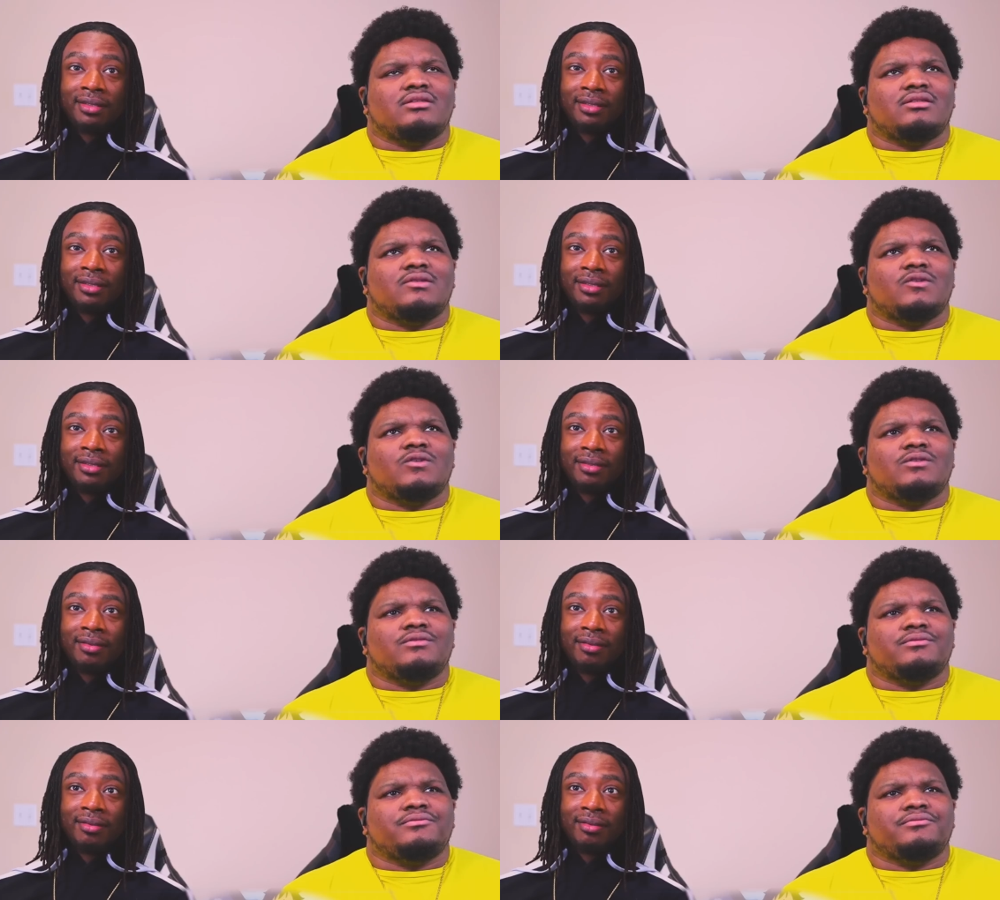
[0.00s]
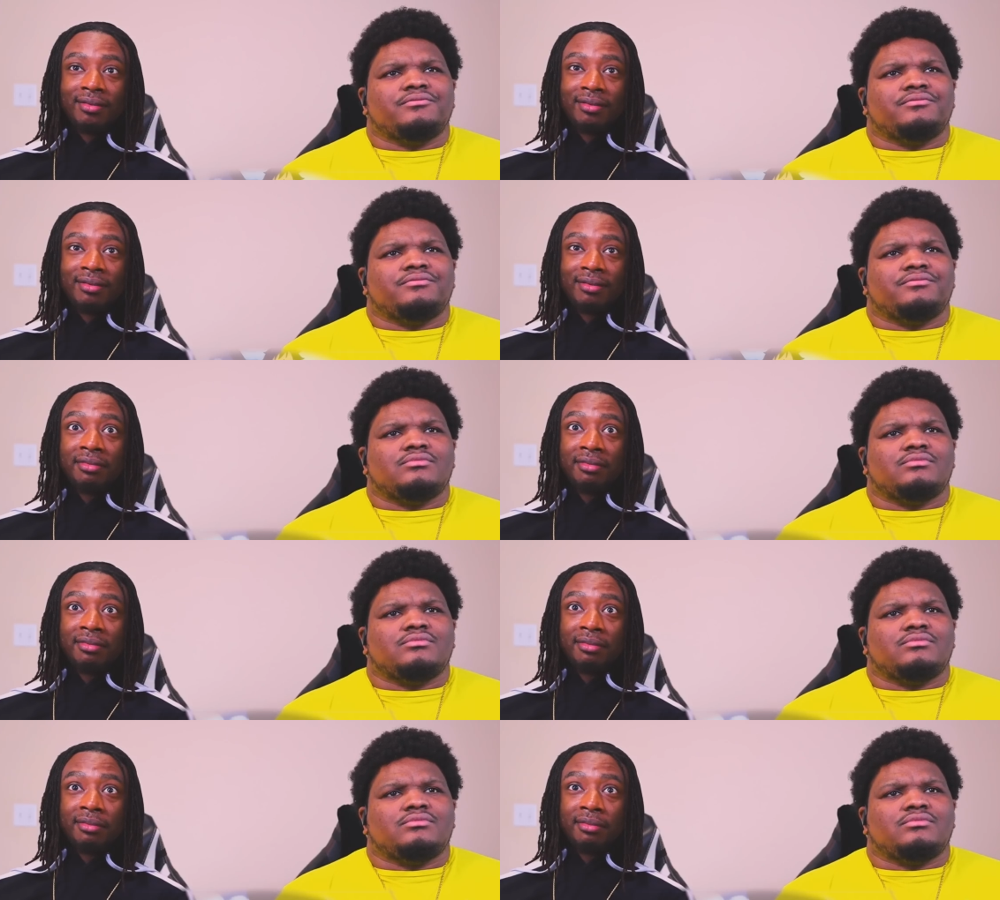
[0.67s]

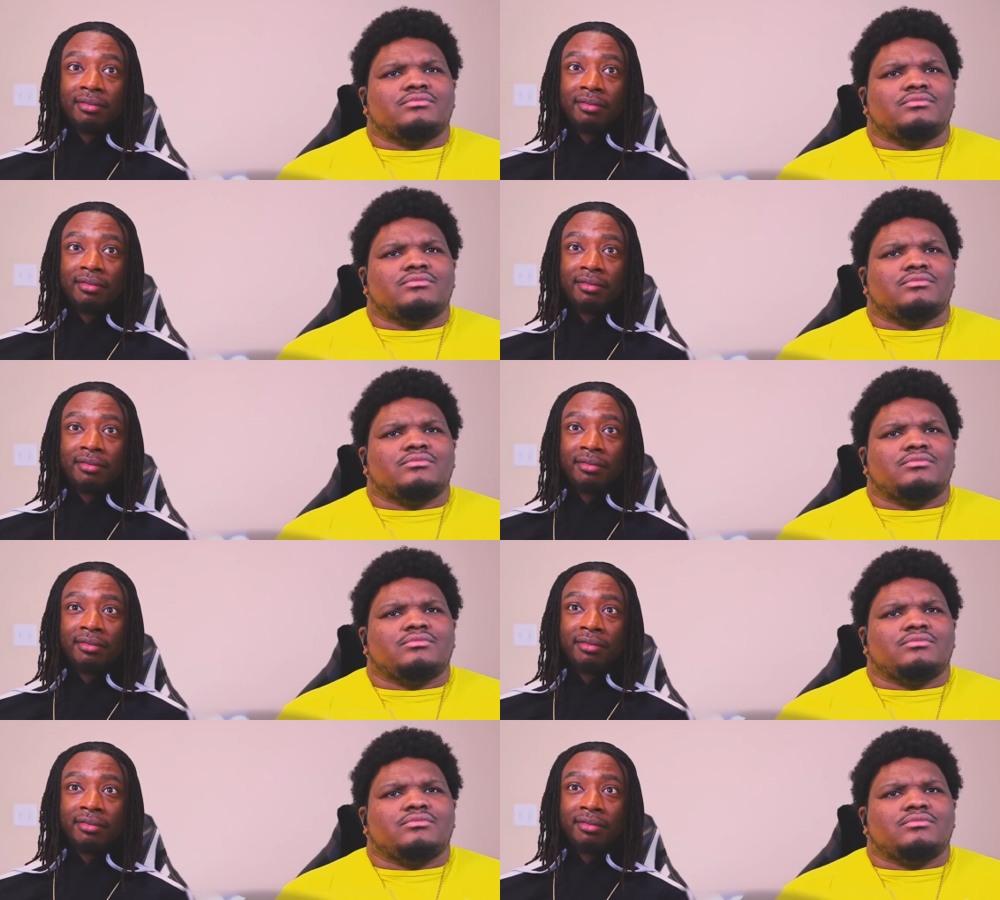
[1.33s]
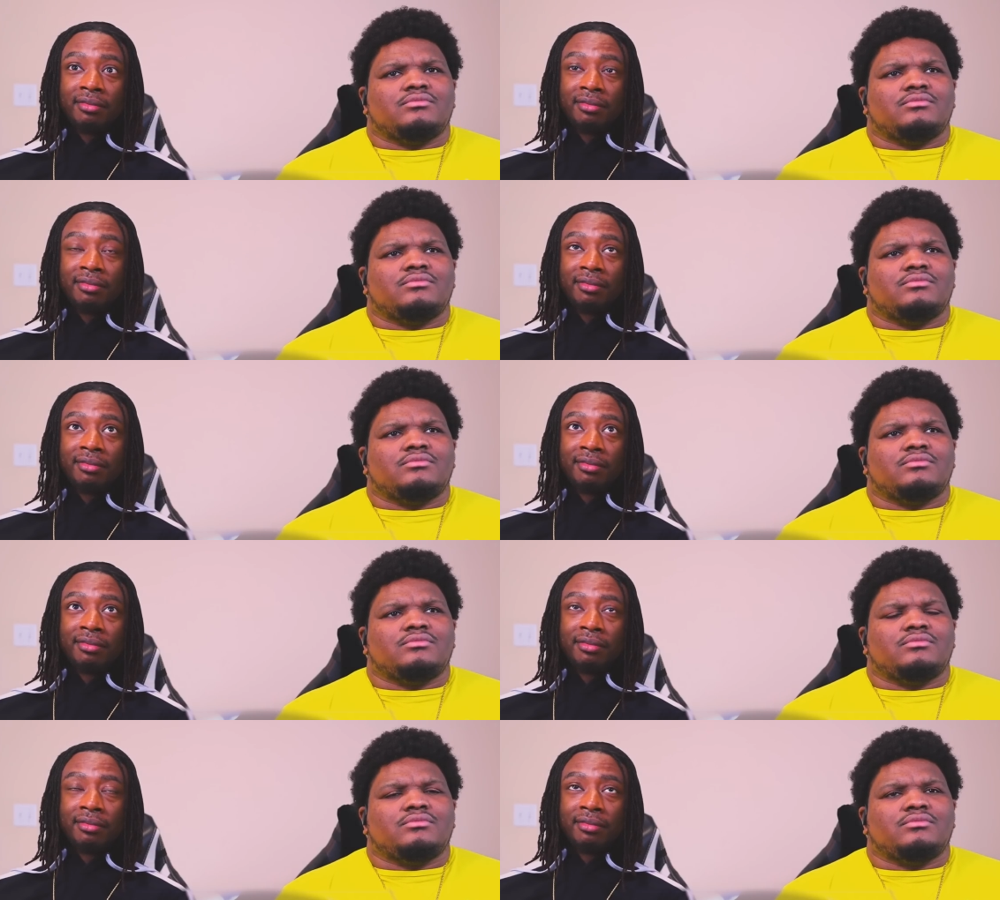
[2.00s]

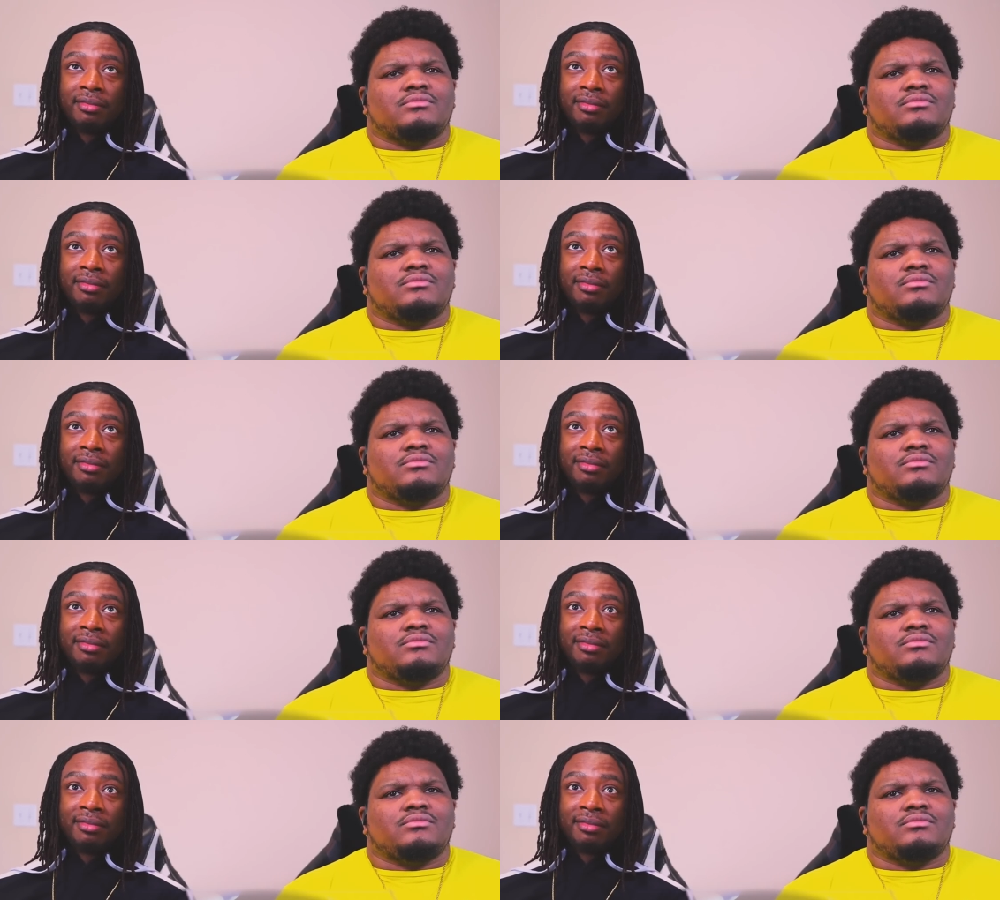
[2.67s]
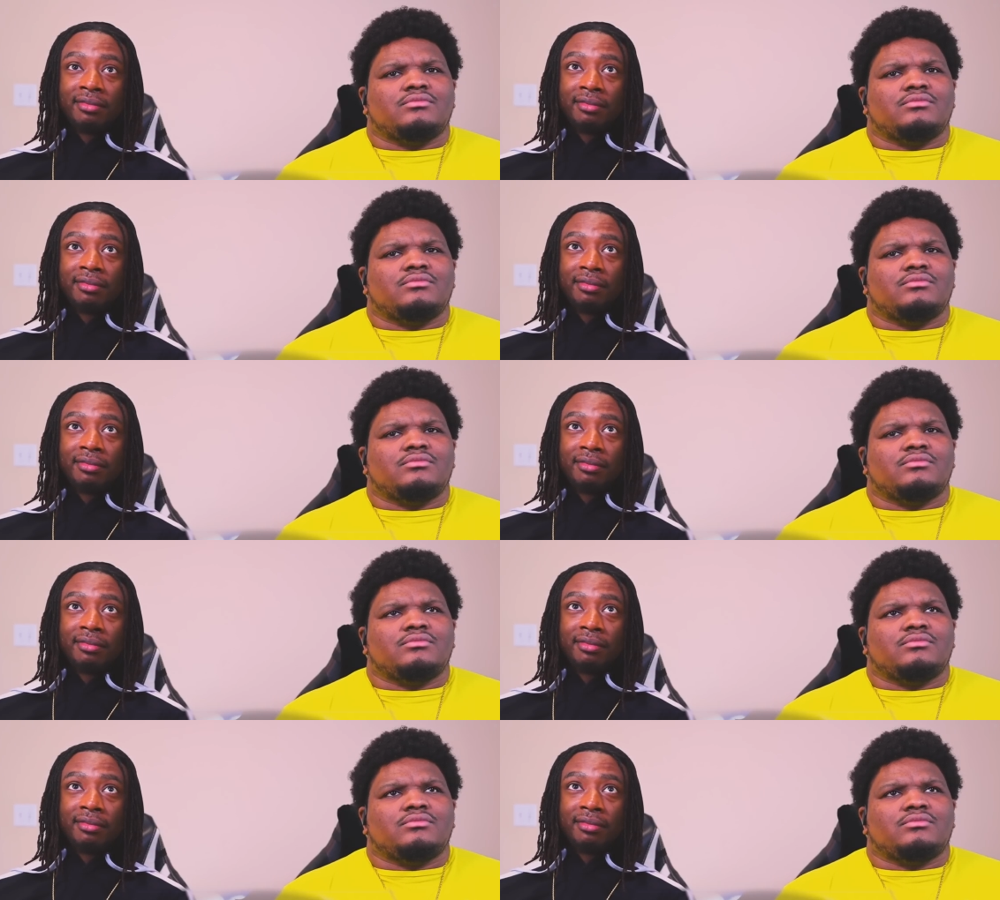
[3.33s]

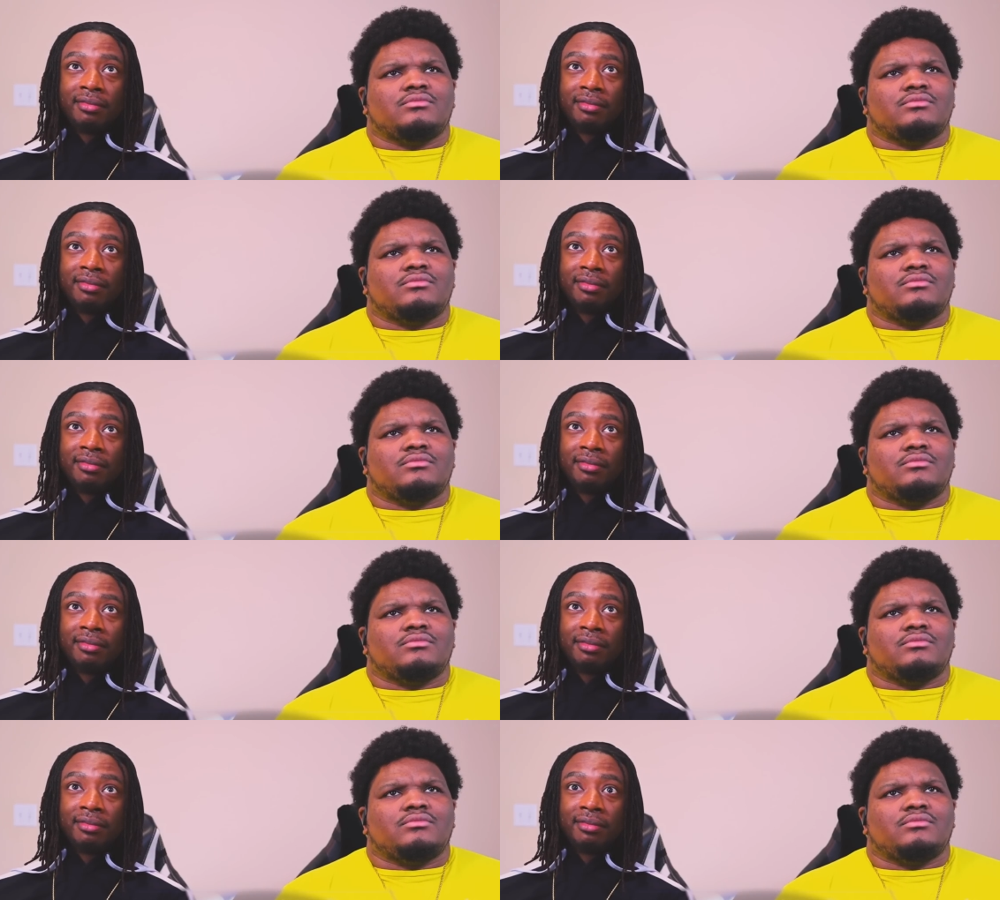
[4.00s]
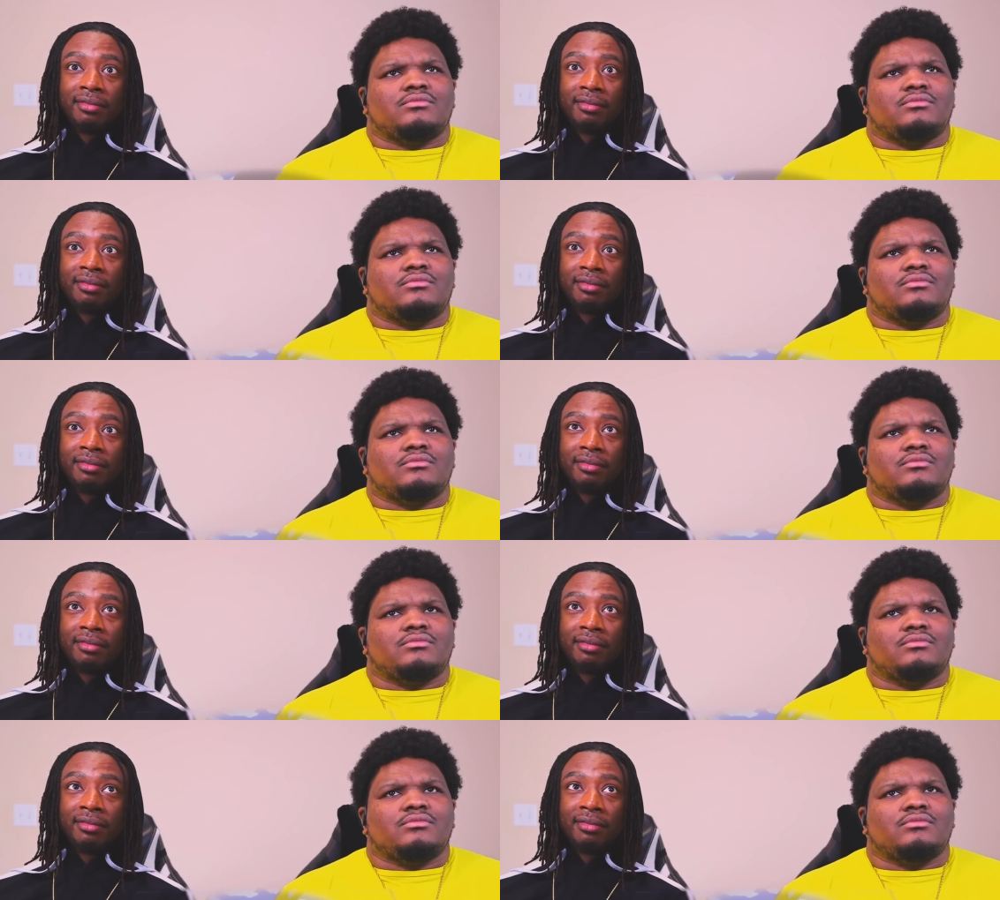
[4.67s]

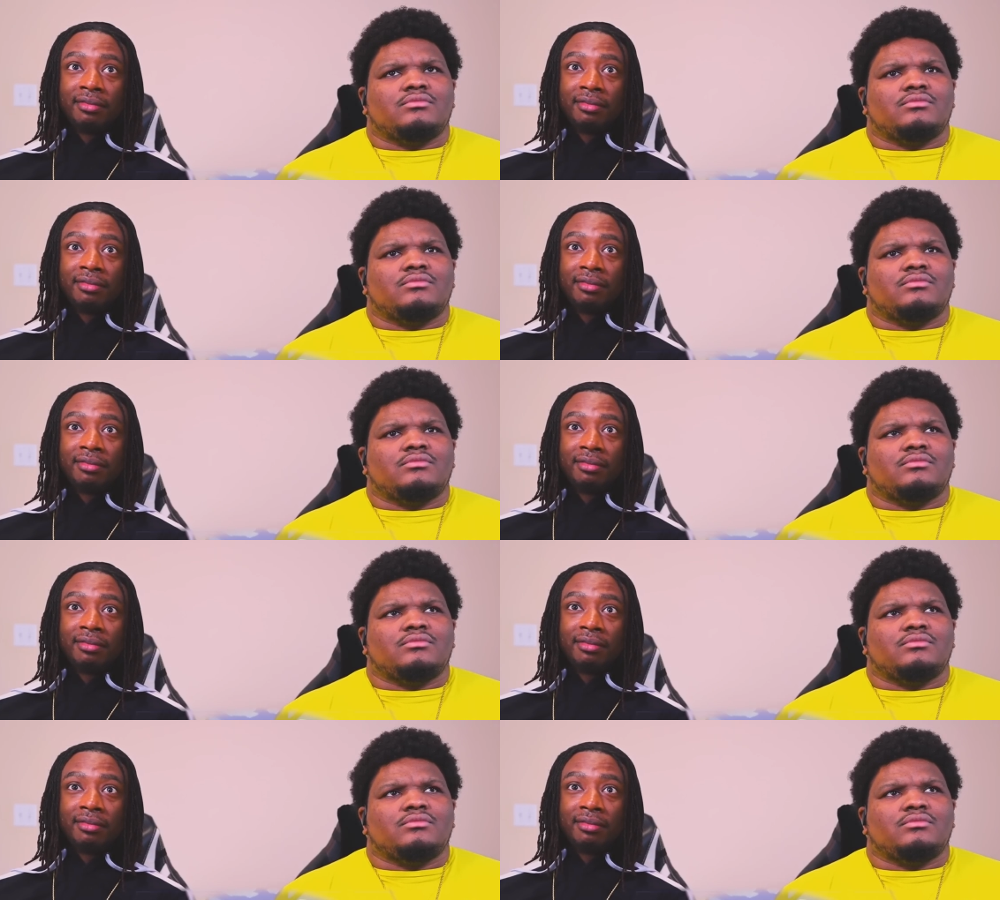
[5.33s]
[no speech]